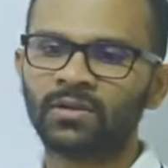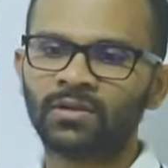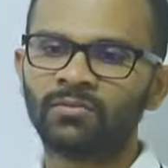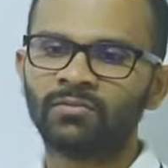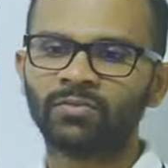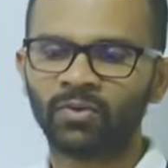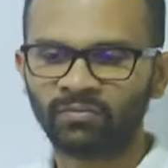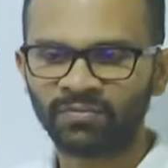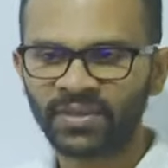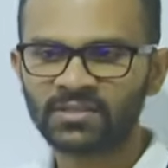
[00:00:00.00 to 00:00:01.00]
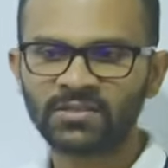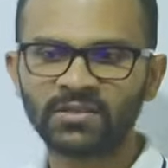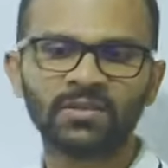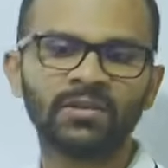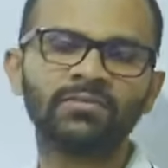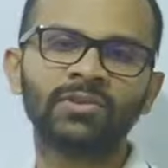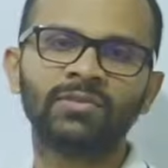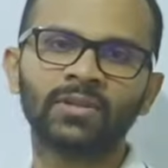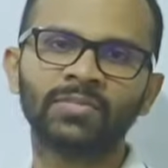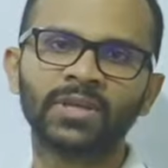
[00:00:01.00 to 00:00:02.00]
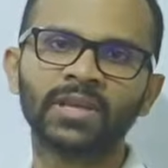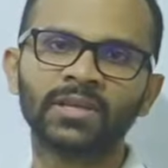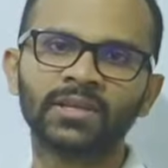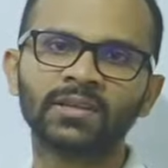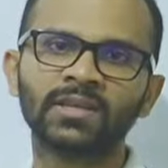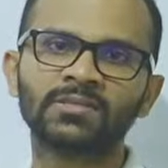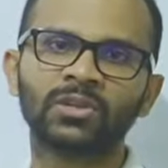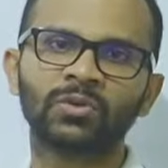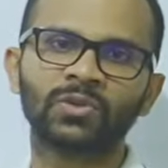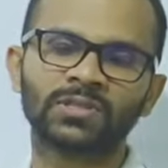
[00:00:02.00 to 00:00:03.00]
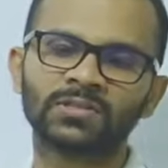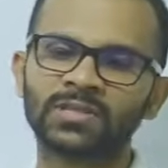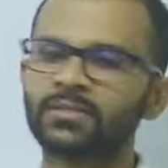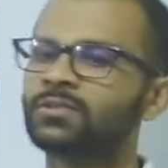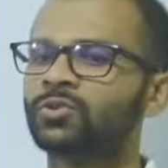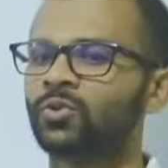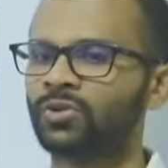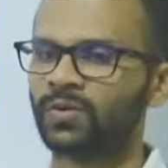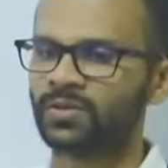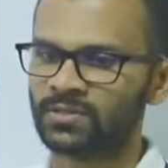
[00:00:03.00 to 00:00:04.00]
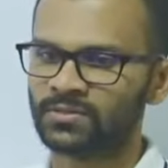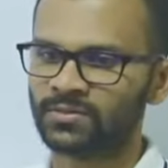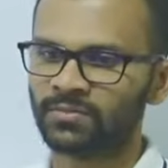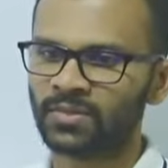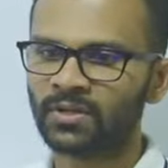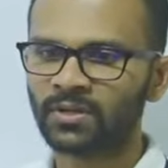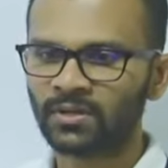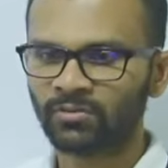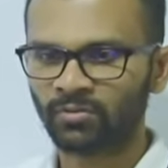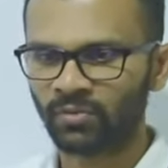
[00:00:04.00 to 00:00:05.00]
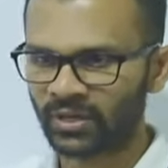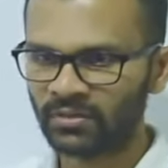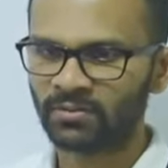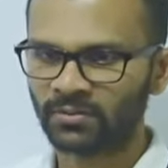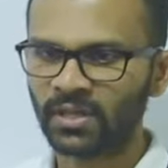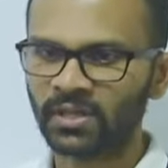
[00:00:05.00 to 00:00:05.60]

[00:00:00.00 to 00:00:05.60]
from which we will be getting essay questions and short questions. Right? Okay.